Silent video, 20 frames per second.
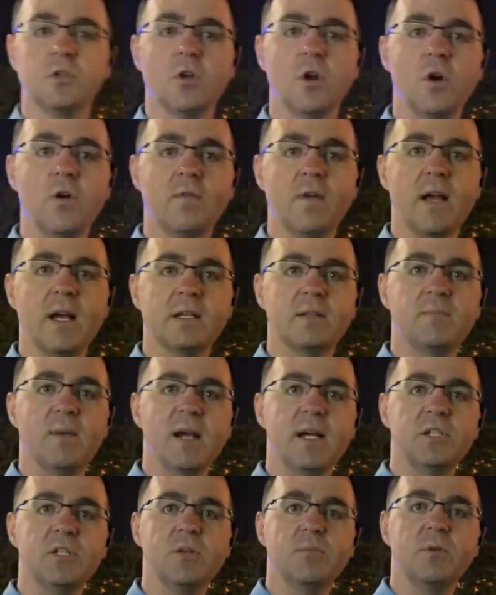Kovacs,
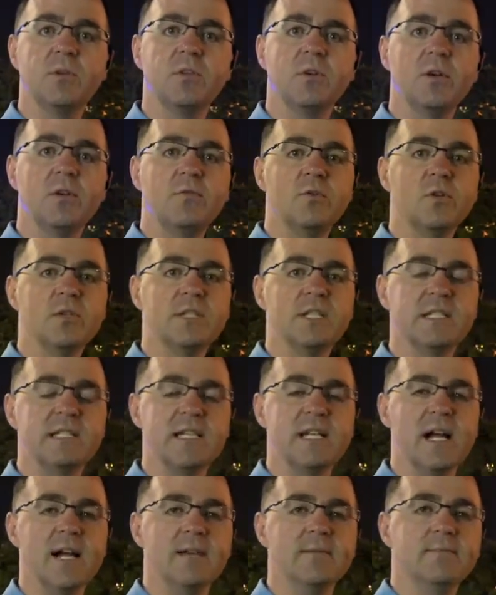badge number
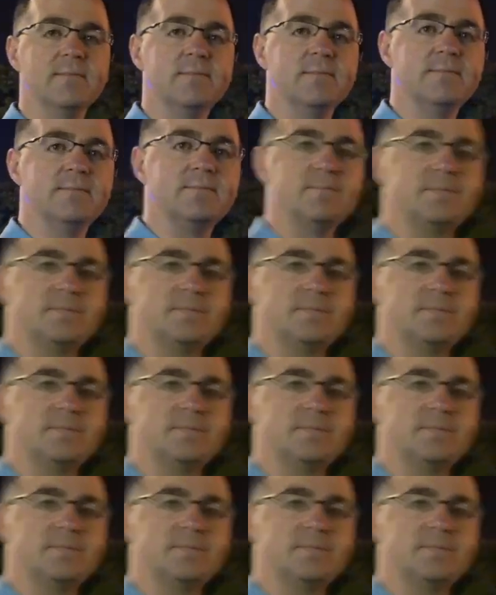3469. All right.